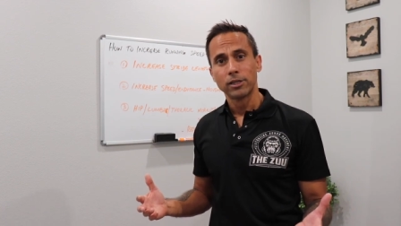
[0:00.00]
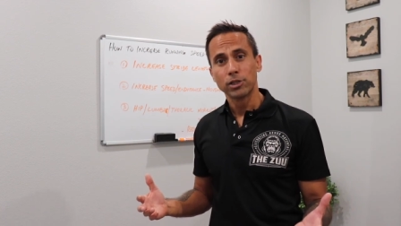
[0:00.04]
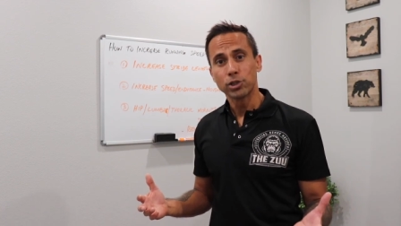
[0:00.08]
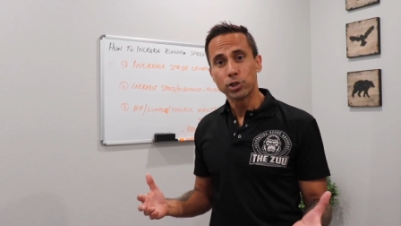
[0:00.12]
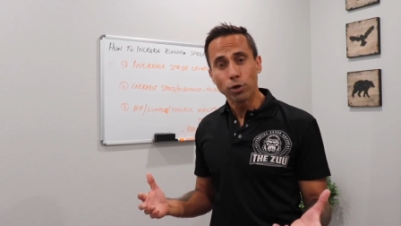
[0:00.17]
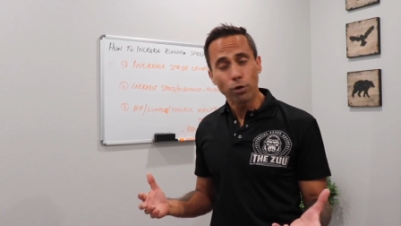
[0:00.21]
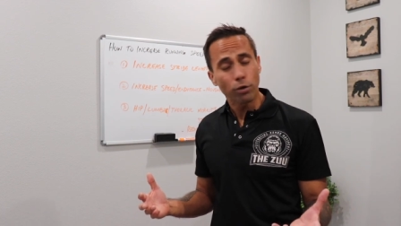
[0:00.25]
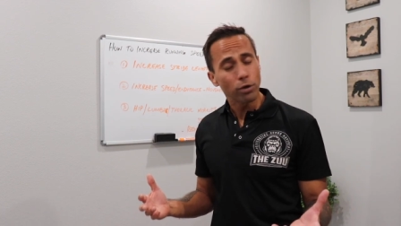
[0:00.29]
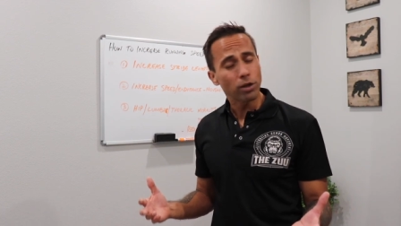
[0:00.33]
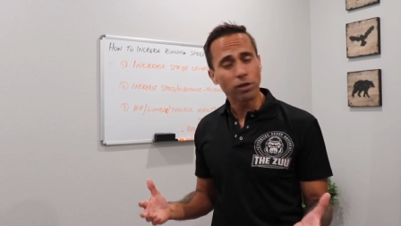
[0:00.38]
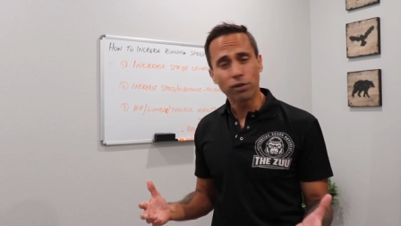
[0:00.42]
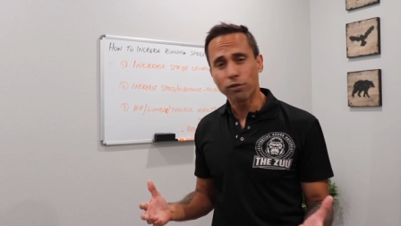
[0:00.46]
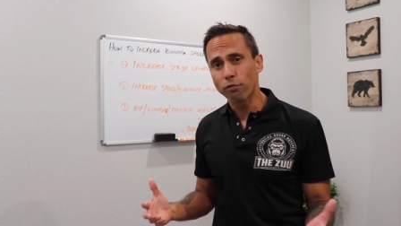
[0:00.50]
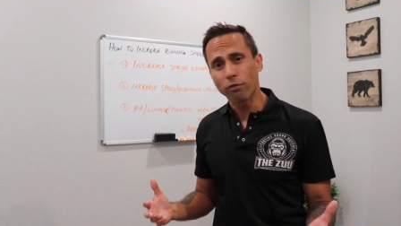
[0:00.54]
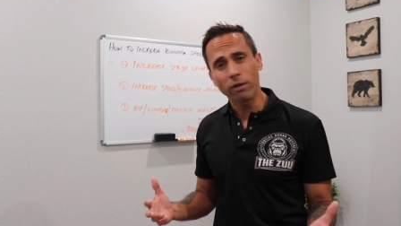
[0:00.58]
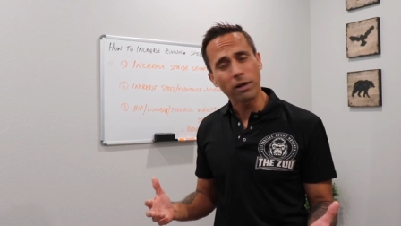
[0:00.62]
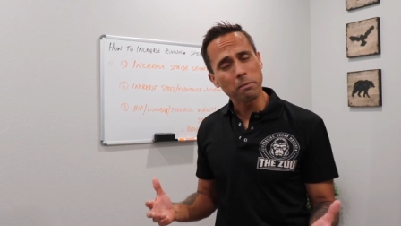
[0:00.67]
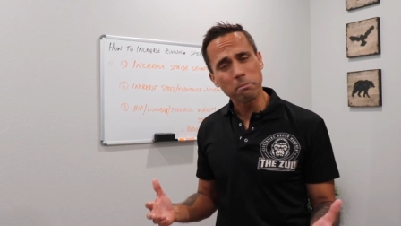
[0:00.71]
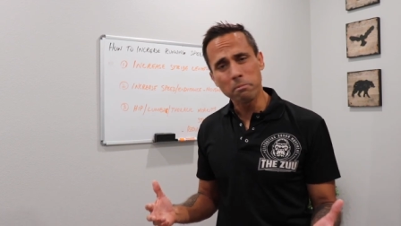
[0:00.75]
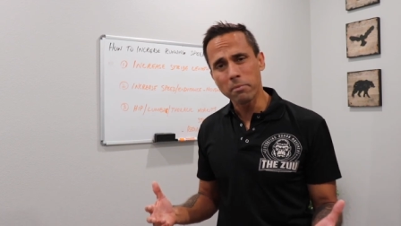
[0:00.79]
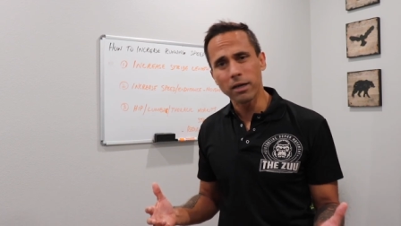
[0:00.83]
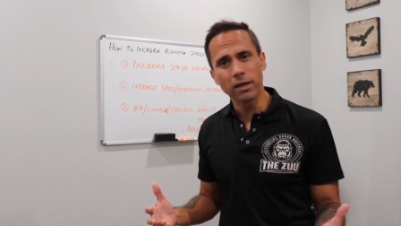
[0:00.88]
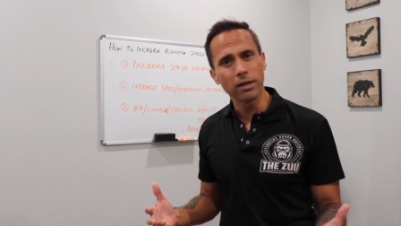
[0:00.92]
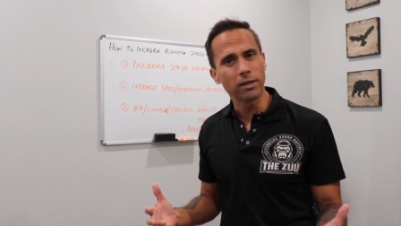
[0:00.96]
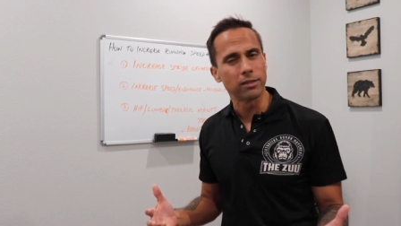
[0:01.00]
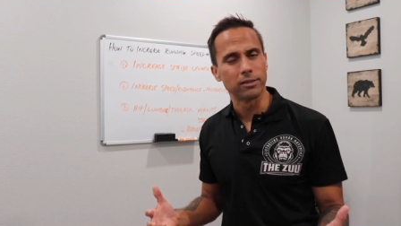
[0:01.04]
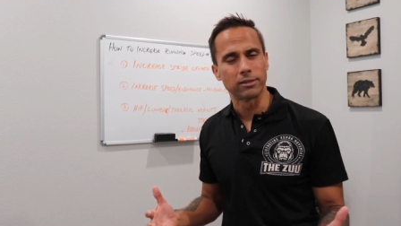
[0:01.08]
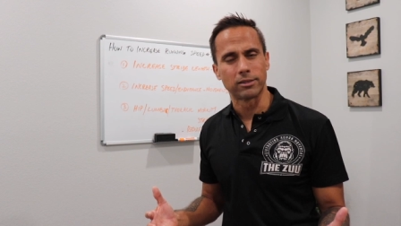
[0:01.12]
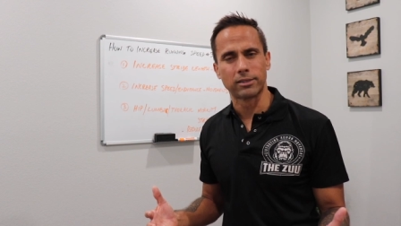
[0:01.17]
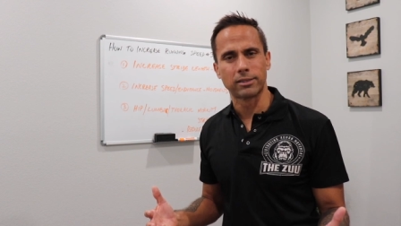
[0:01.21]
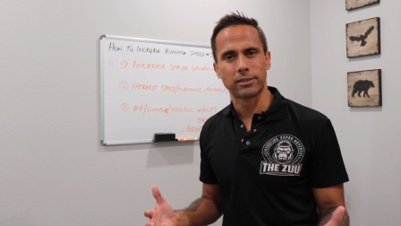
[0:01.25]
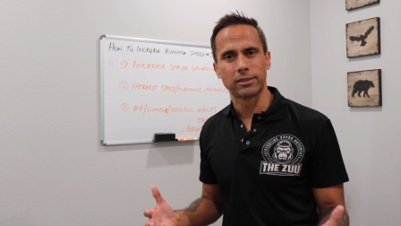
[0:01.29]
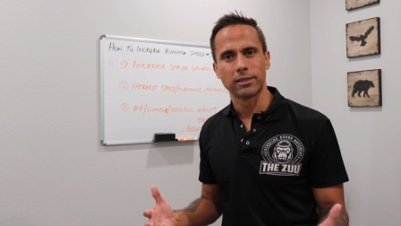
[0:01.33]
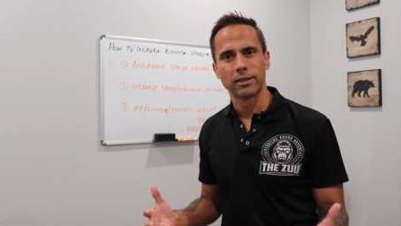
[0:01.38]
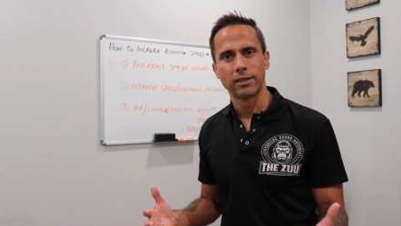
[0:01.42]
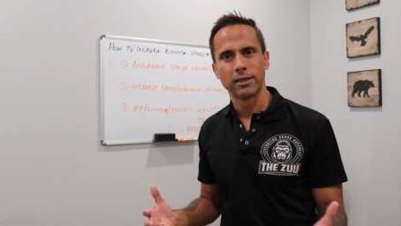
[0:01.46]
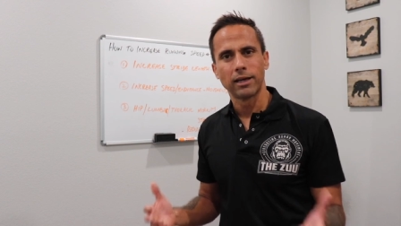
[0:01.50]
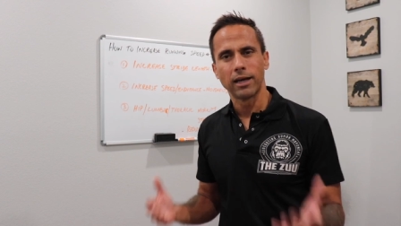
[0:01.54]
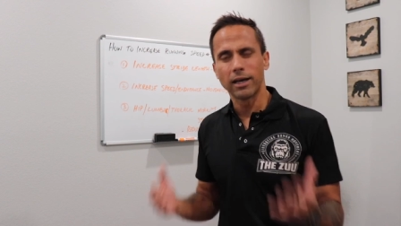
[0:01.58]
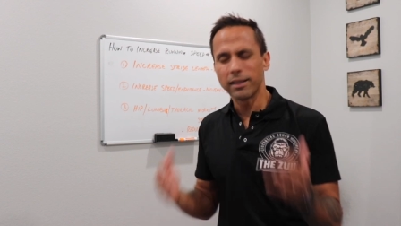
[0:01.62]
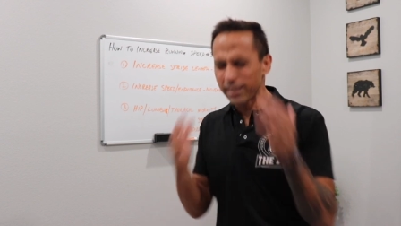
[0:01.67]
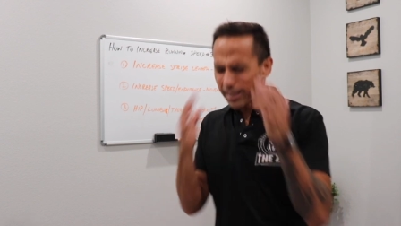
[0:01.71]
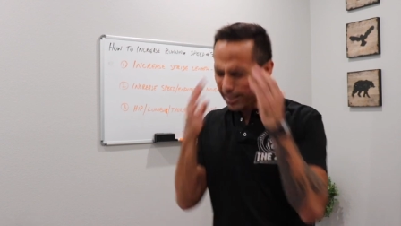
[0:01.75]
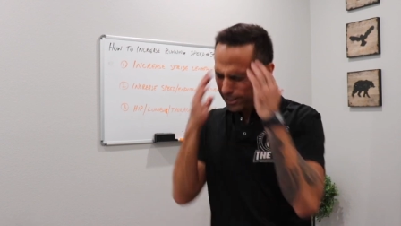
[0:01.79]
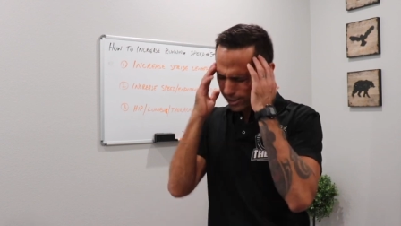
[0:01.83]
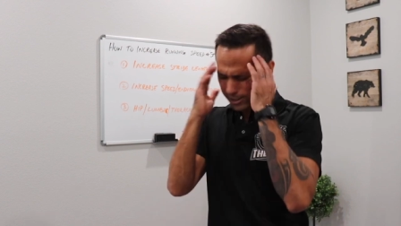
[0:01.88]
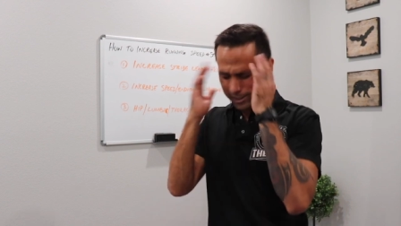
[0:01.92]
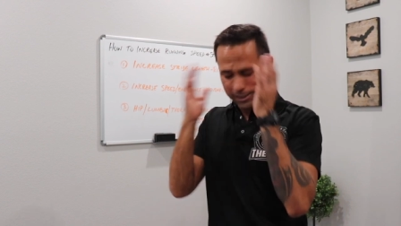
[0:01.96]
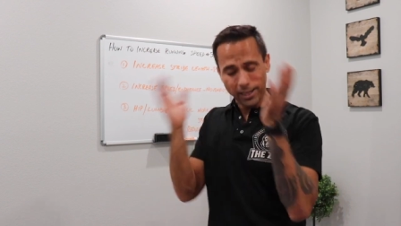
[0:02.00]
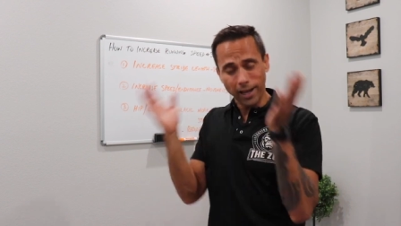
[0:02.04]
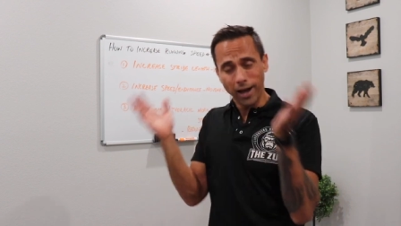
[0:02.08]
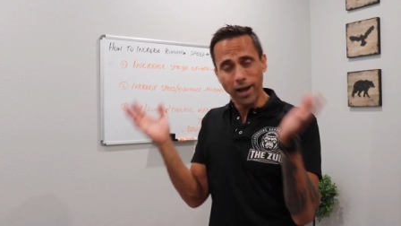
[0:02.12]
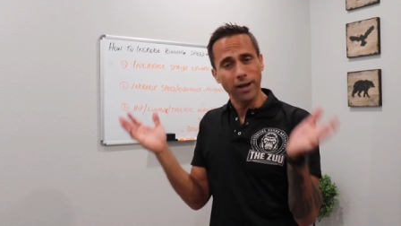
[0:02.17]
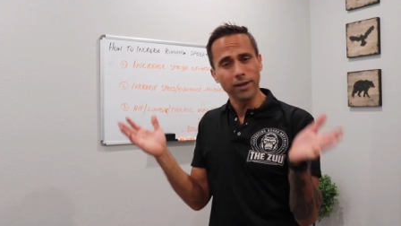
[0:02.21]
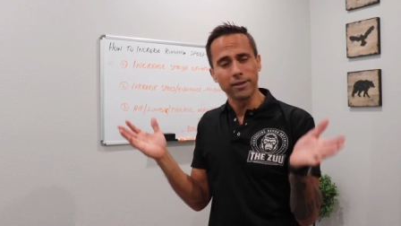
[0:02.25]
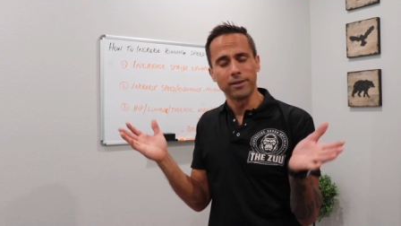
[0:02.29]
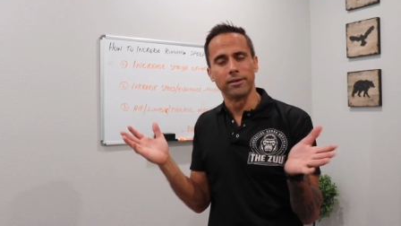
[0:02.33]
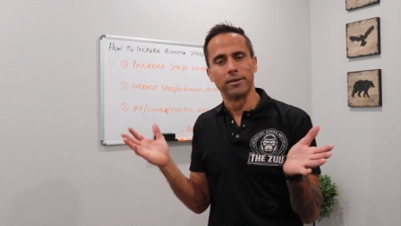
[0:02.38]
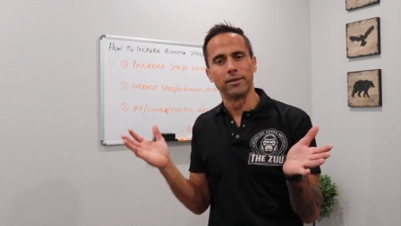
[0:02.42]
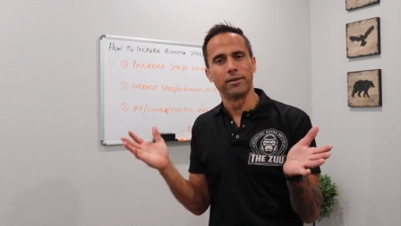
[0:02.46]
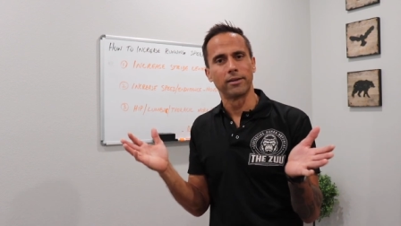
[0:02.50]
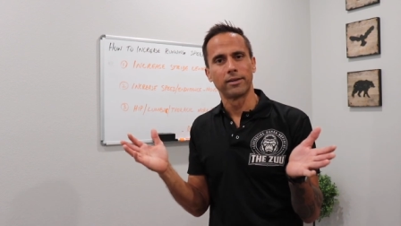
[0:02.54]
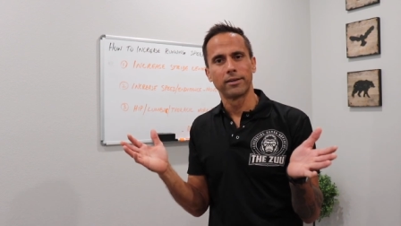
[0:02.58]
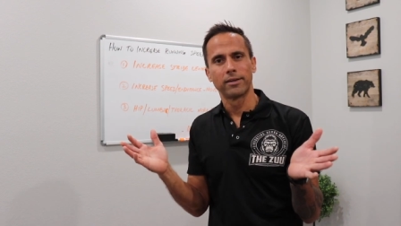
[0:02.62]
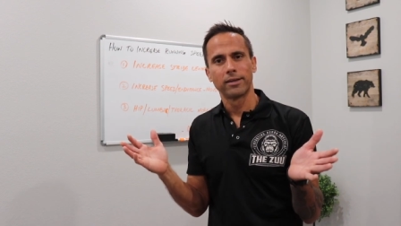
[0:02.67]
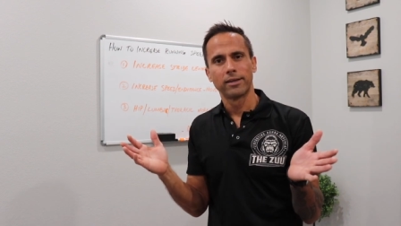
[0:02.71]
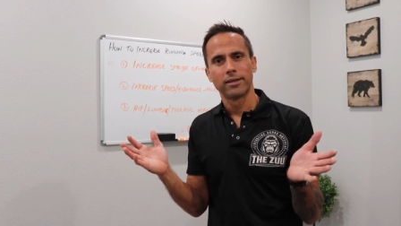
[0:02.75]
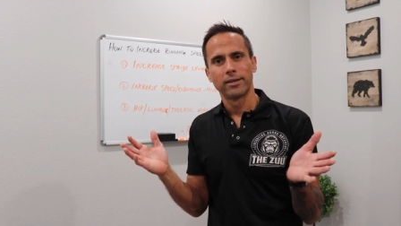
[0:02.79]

Two to three minutes. And they're stunned.